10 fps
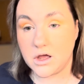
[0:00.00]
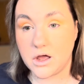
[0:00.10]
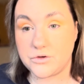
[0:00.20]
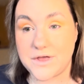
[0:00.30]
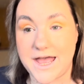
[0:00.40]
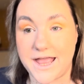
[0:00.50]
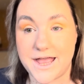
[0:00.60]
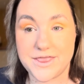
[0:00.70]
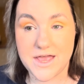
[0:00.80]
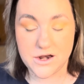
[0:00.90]
Okay,
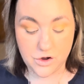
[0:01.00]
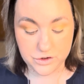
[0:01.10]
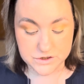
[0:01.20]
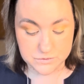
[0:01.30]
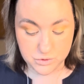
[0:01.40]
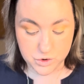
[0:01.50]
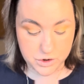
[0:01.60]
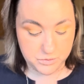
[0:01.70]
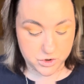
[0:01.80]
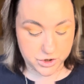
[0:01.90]
and then on a
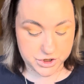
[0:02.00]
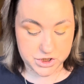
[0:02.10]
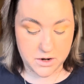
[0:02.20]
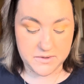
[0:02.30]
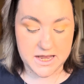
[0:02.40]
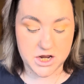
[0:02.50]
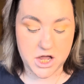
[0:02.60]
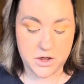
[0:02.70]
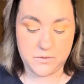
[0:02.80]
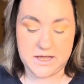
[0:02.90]
smaller brush I'm going to
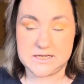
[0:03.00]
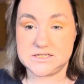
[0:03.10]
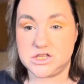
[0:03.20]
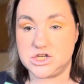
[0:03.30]
go into the